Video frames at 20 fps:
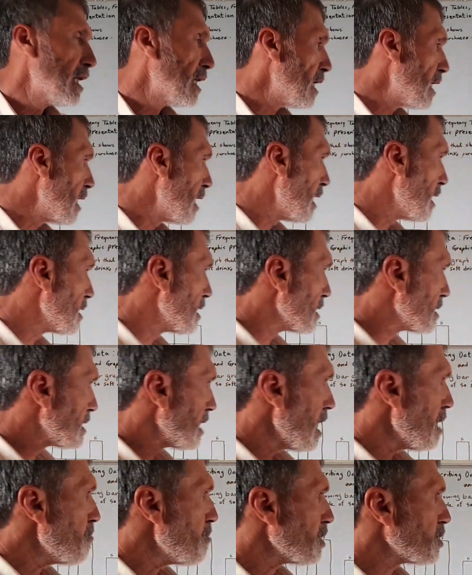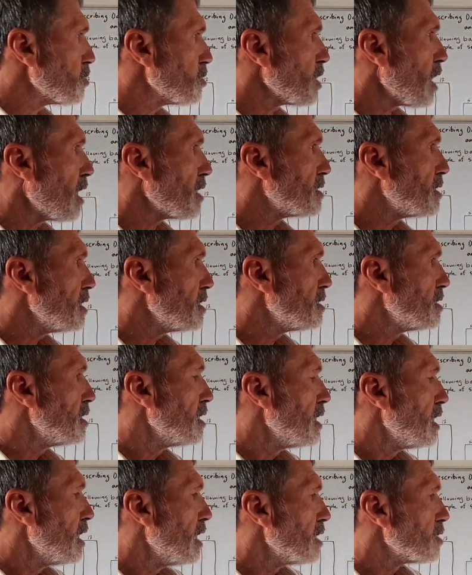the same method I did
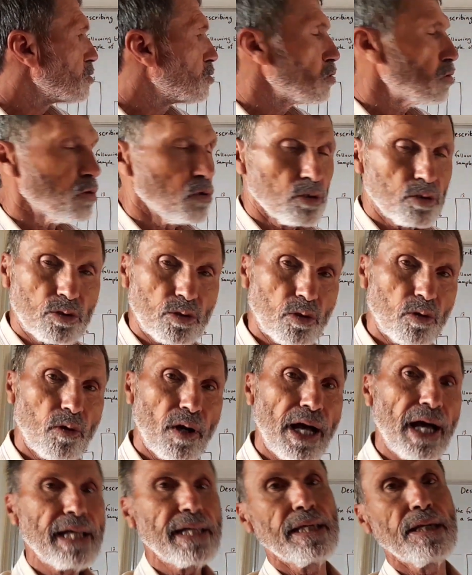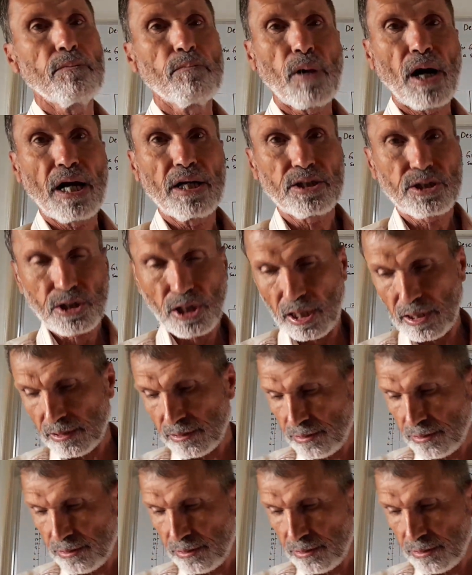to draw any bar chart.